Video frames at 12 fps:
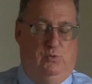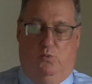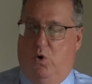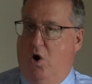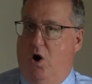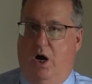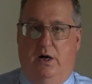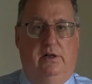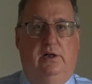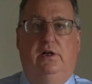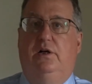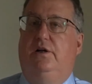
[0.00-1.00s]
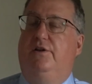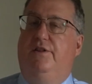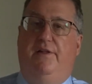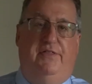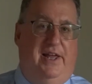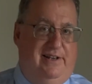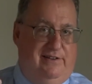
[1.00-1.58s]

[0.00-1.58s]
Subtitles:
Wrong. That they